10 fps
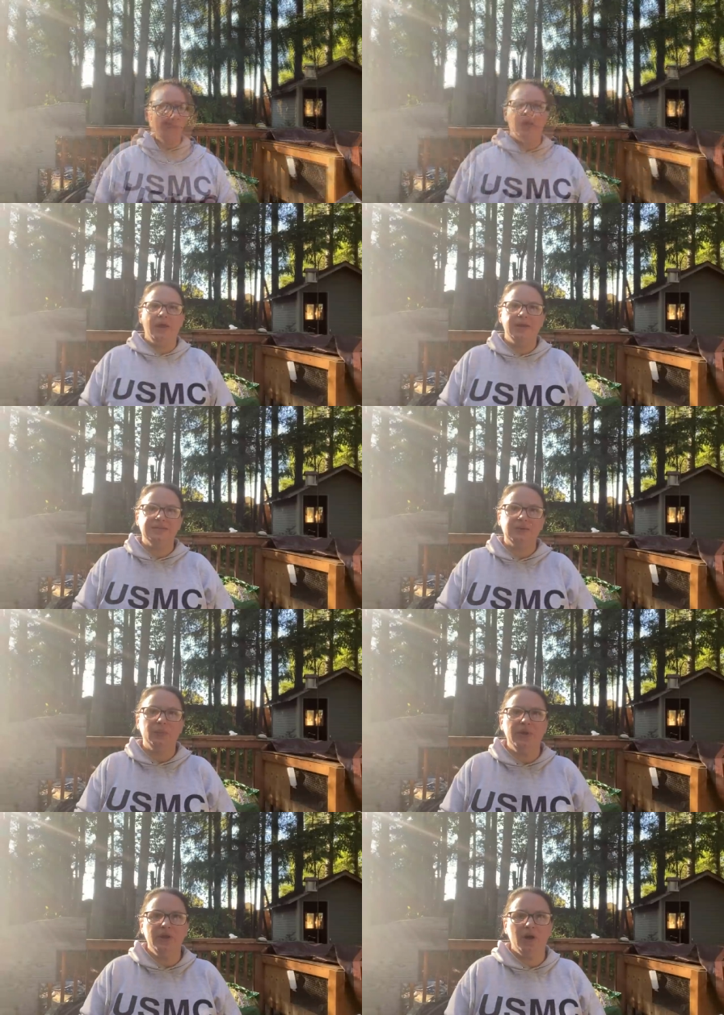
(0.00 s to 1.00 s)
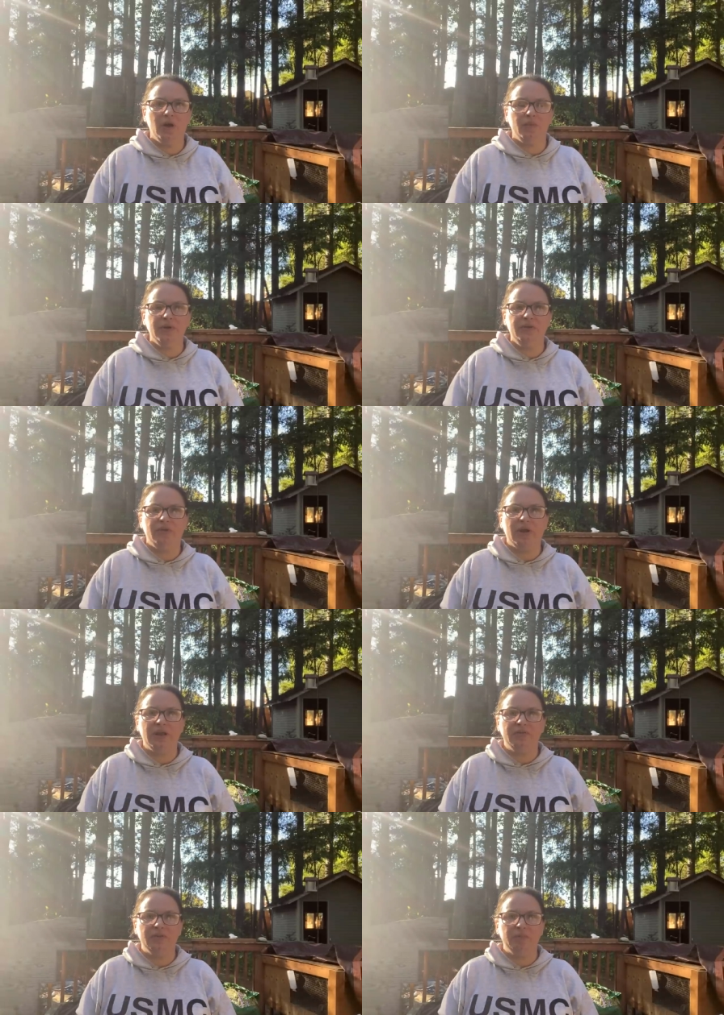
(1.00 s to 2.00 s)
Okay, so we are
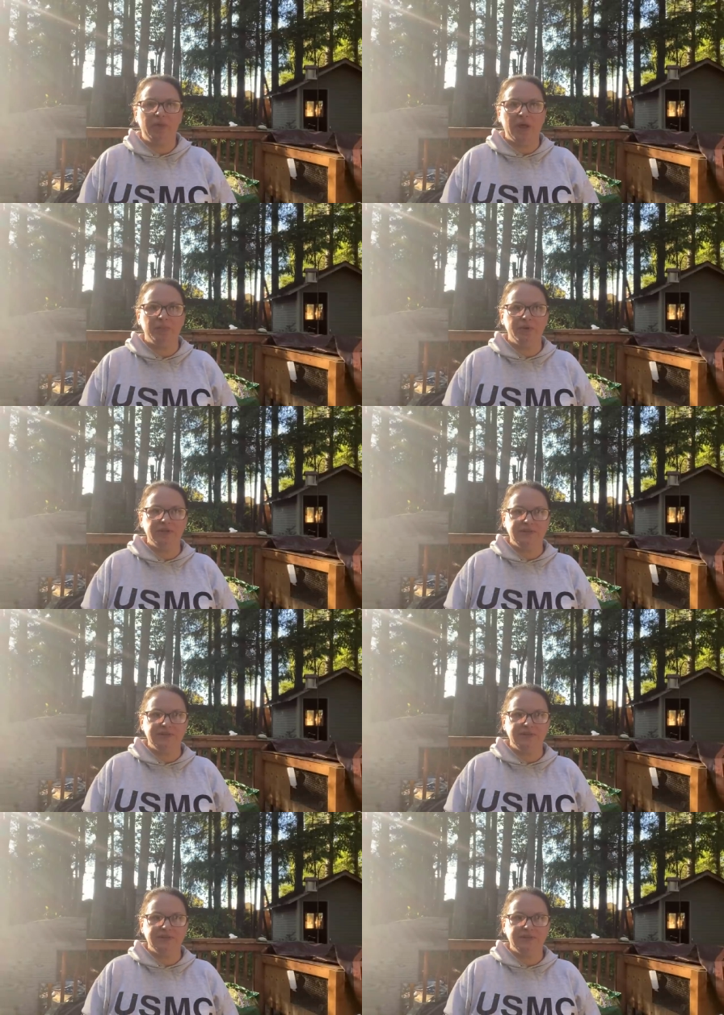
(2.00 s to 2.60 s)
redrawing for the Blackbird